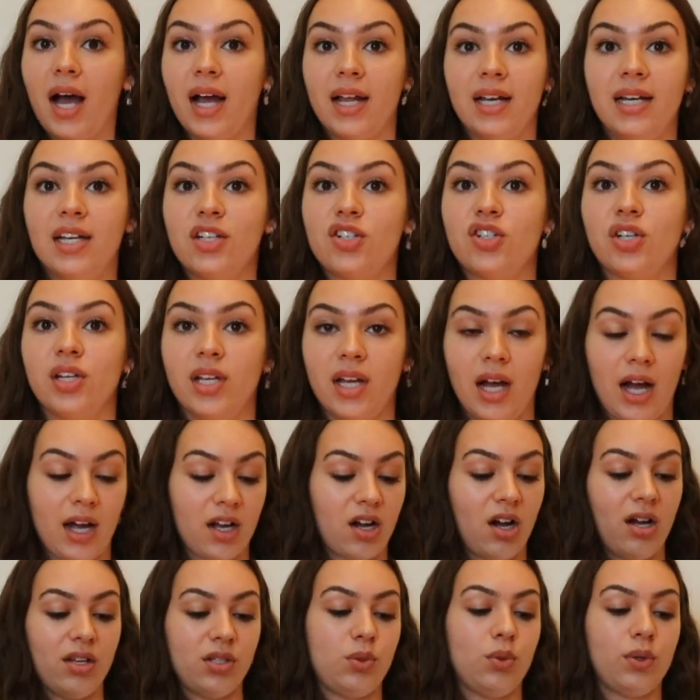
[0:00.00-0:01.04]
I
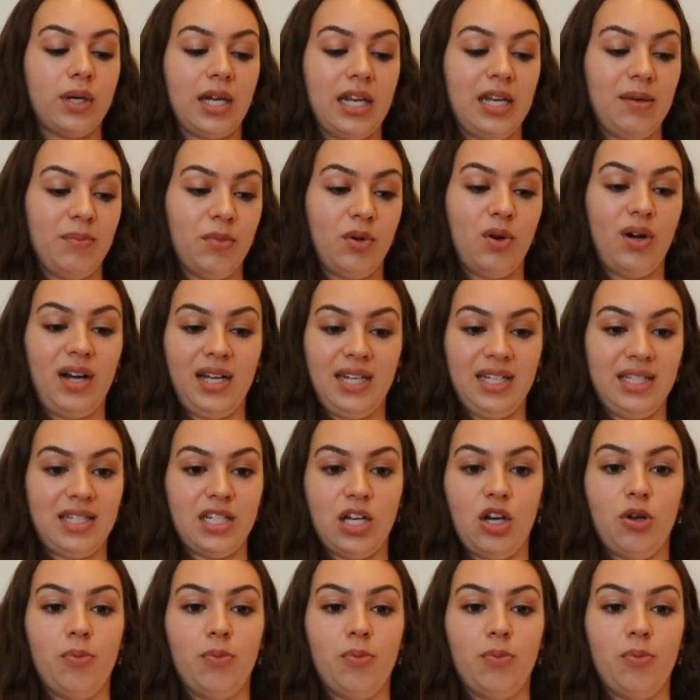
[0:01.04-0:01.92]
can't talk anymore. I need to